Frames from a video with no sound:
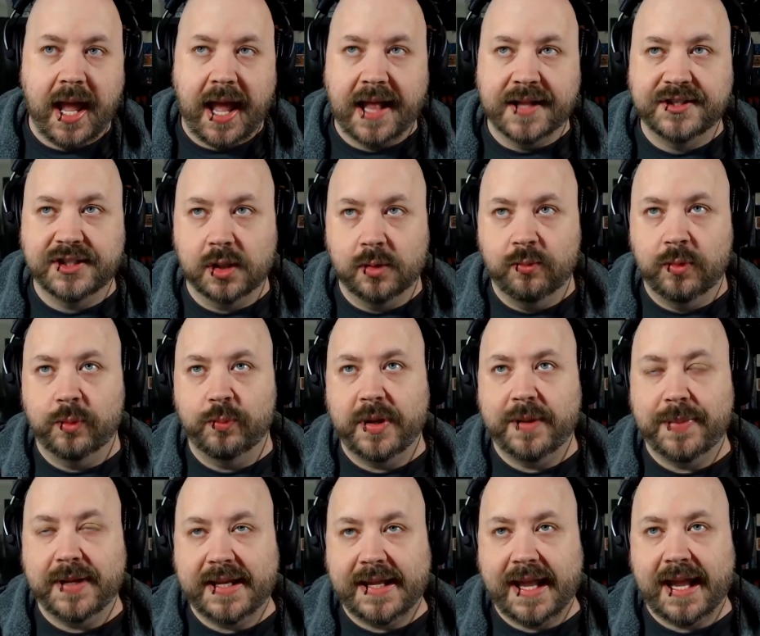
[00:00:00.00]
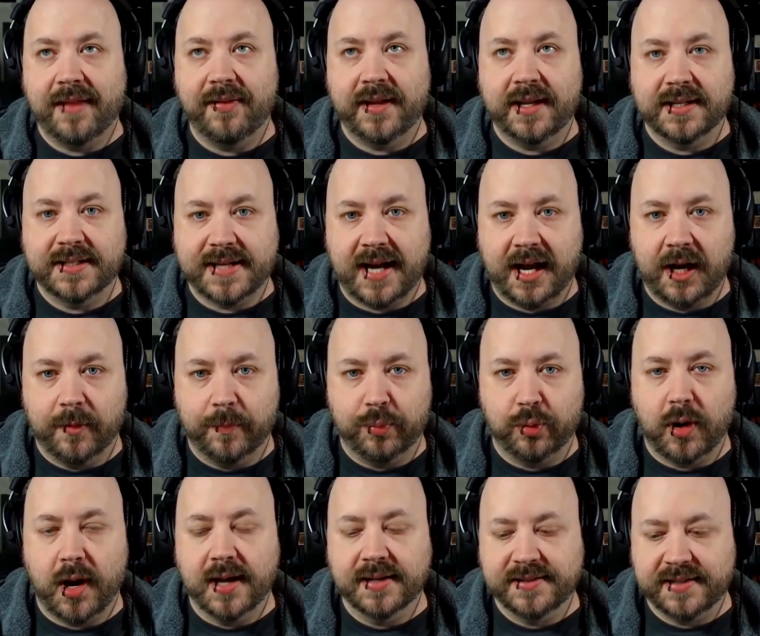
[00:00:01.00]
And so when we began the entire
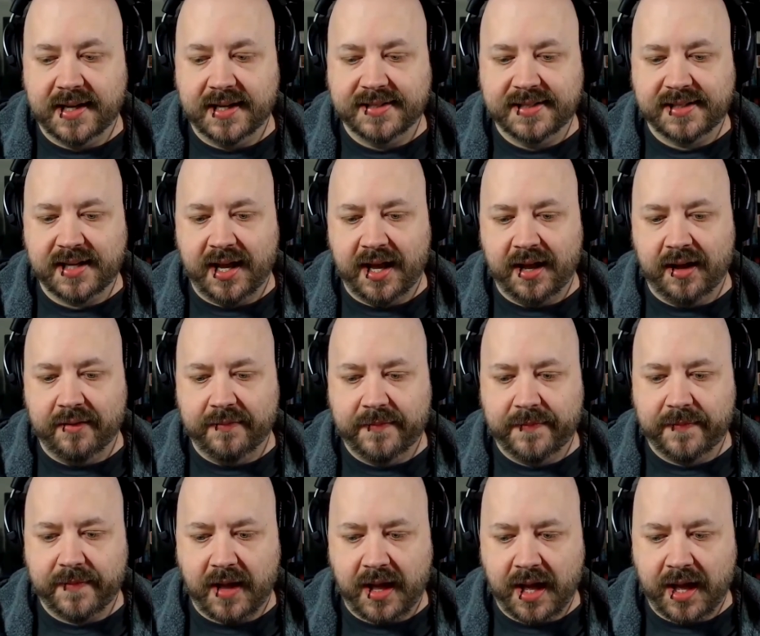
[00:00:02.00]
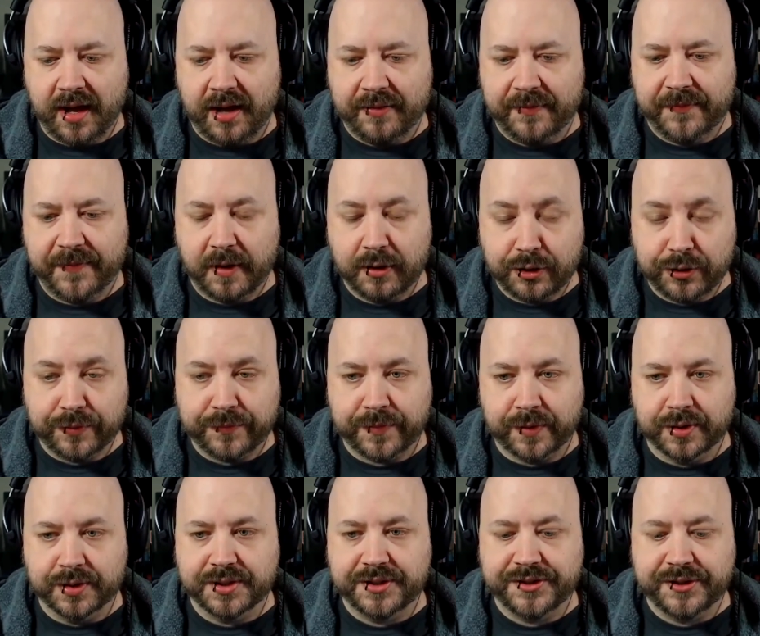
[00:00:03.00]
process of
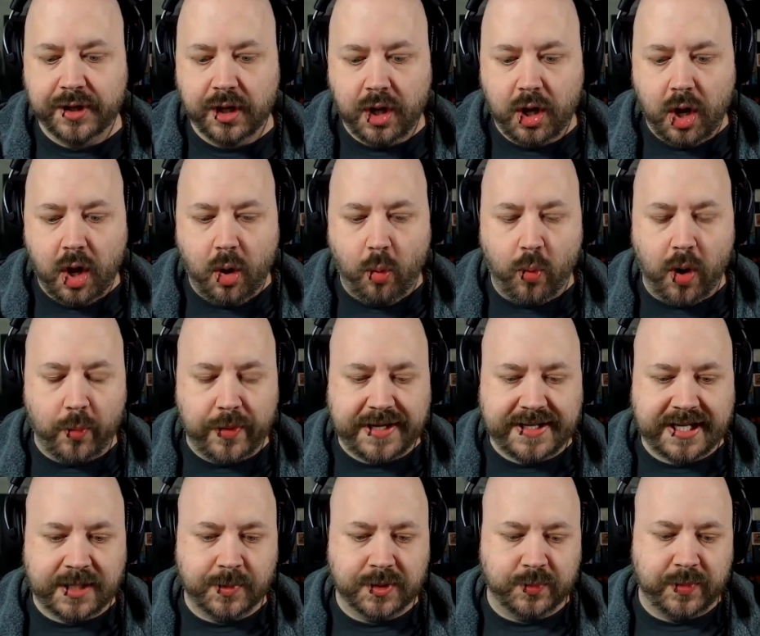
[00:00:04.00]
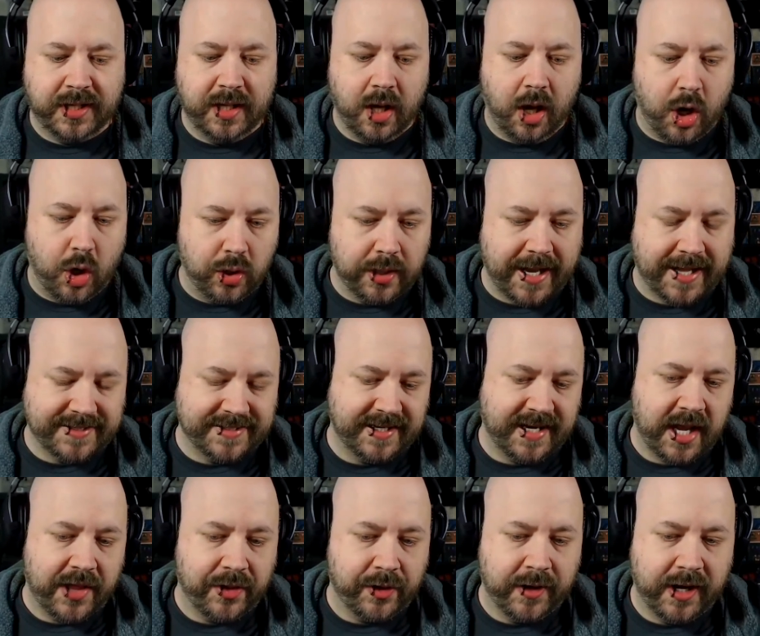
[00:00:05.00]
Funkoverse, what we did was we all got
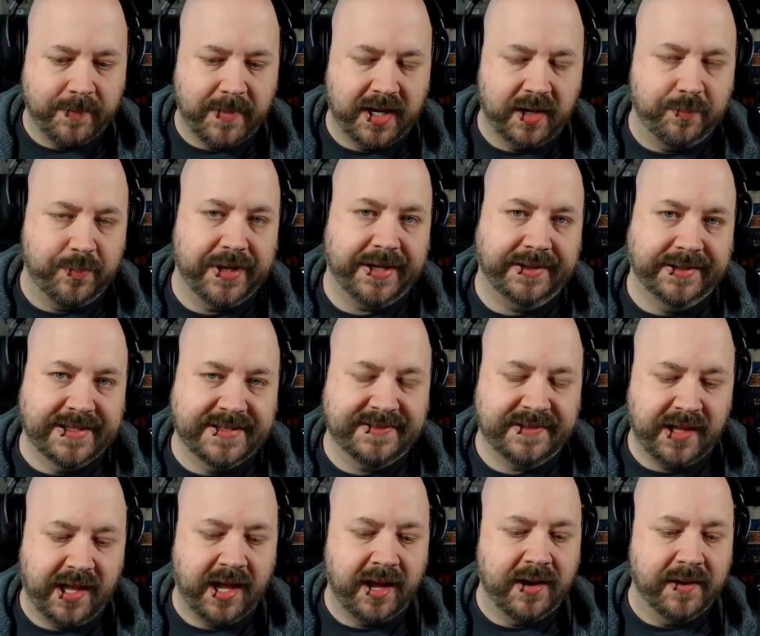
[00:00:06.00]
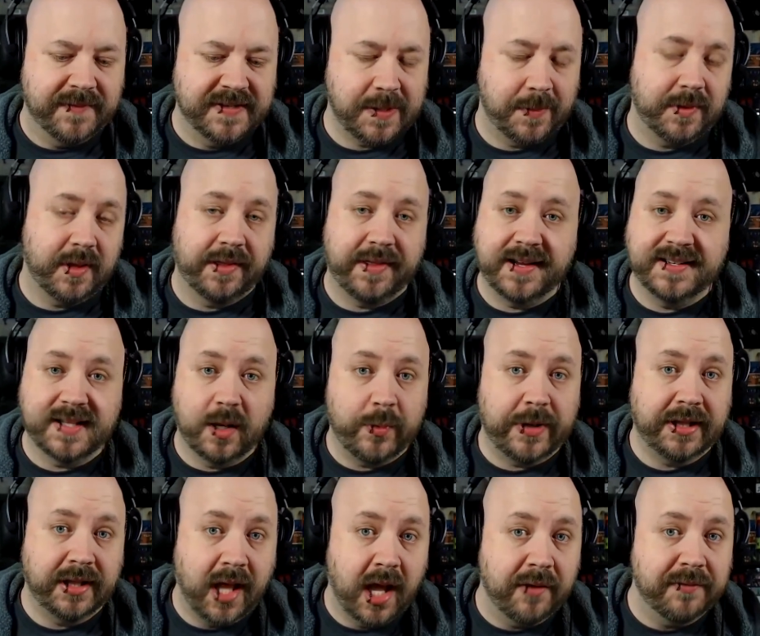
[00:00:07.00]
together and made a big list of some of the things that
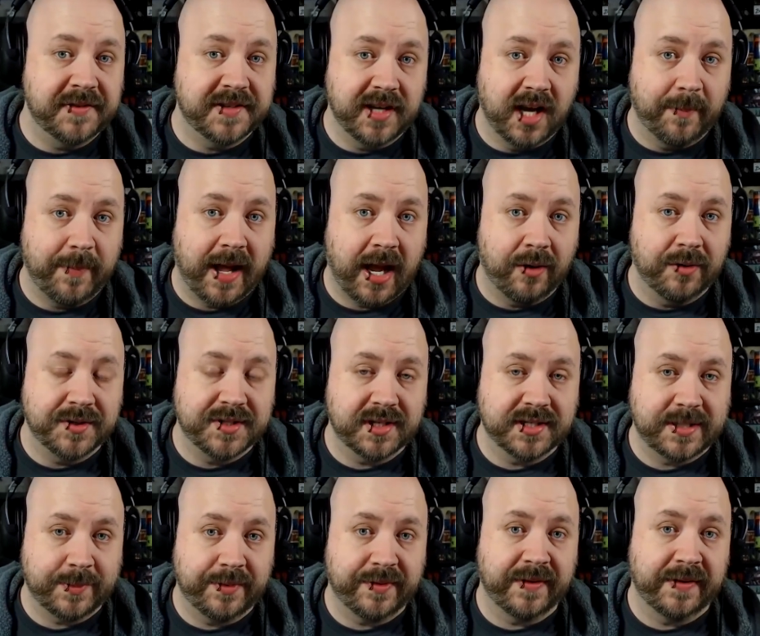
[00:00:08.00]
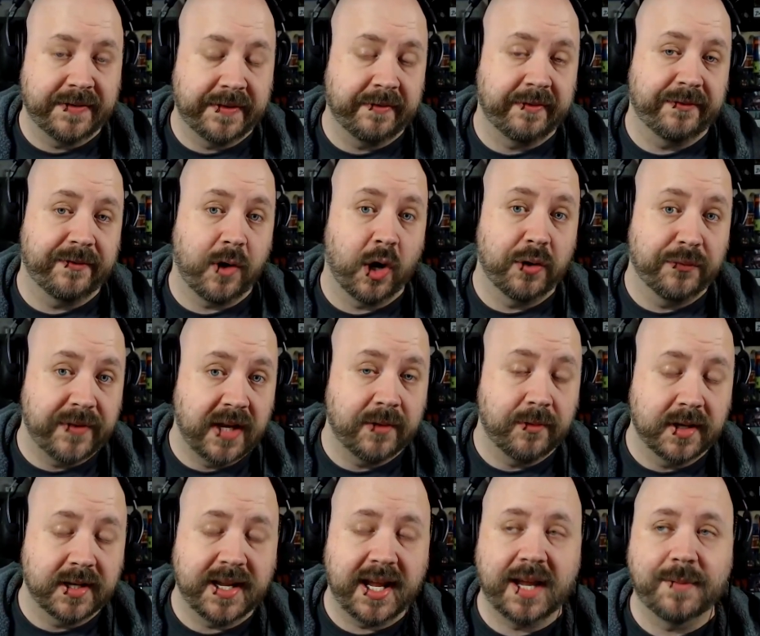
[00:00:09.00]
we loved about some of our
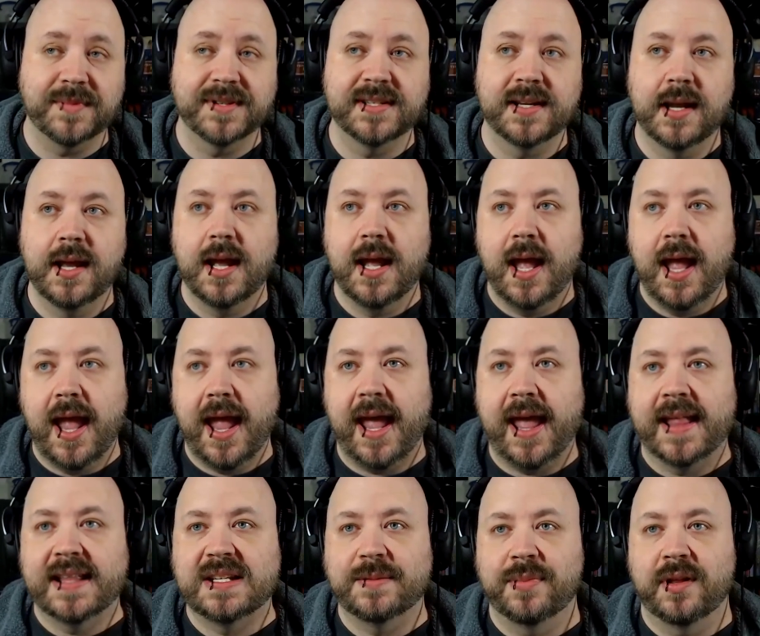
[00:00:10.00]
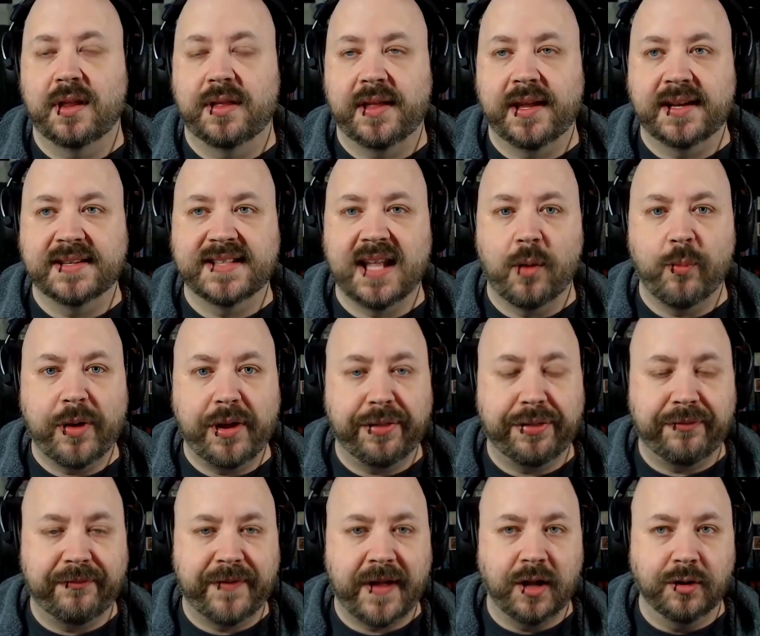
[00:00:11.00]
favorite games and some of the things that we
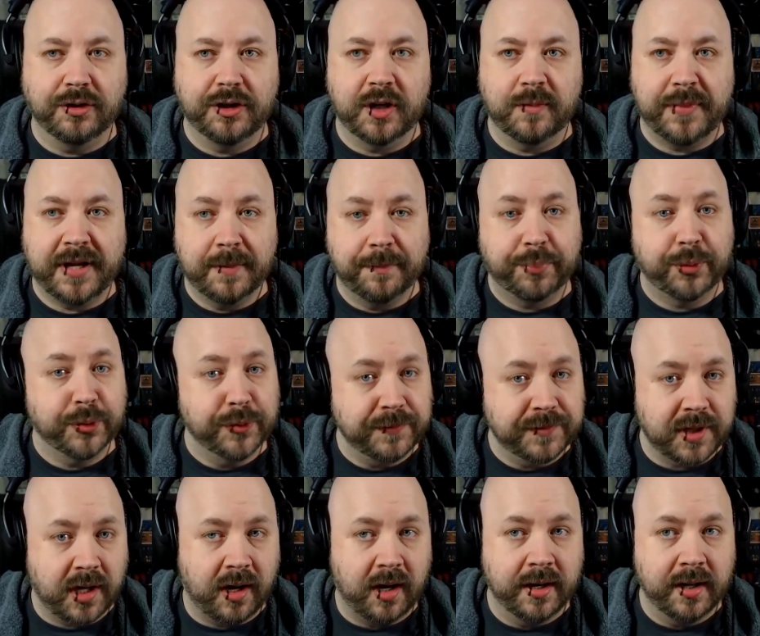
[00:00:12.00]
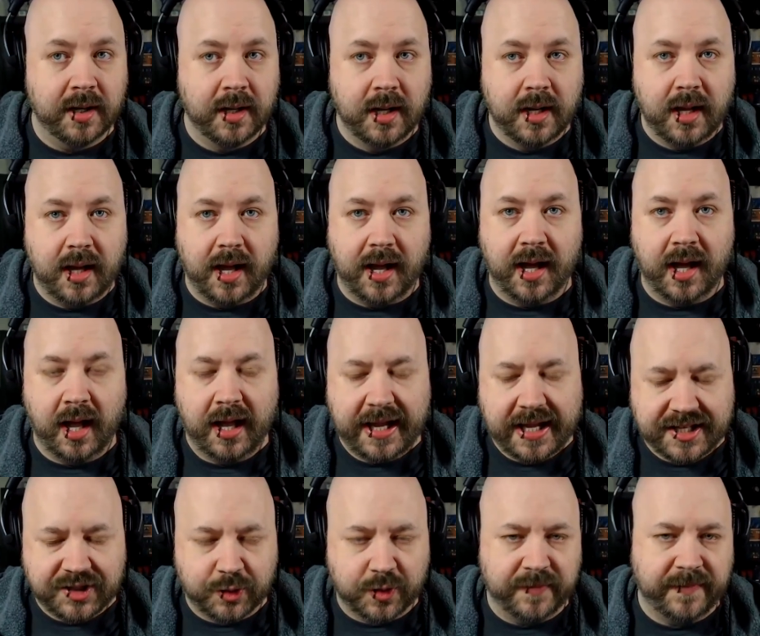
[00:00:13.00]
felt could be improved on
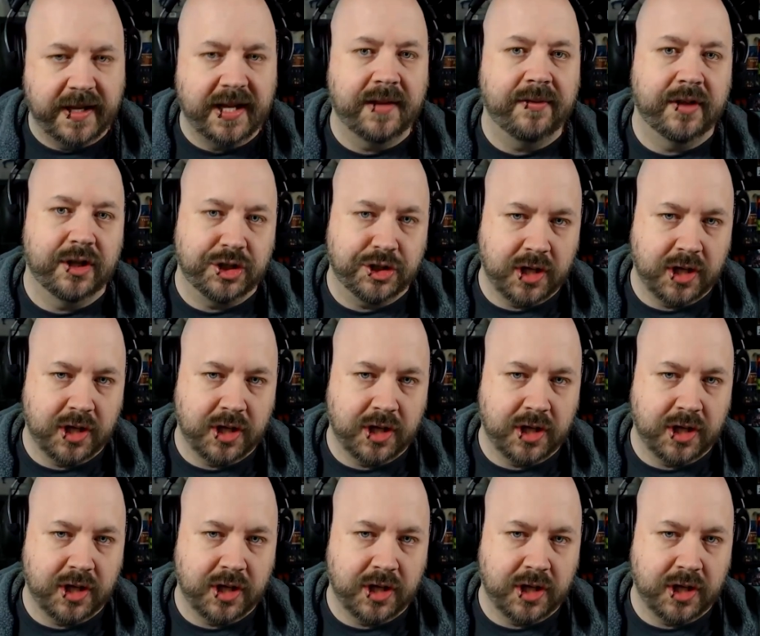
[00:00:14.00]
sort of in the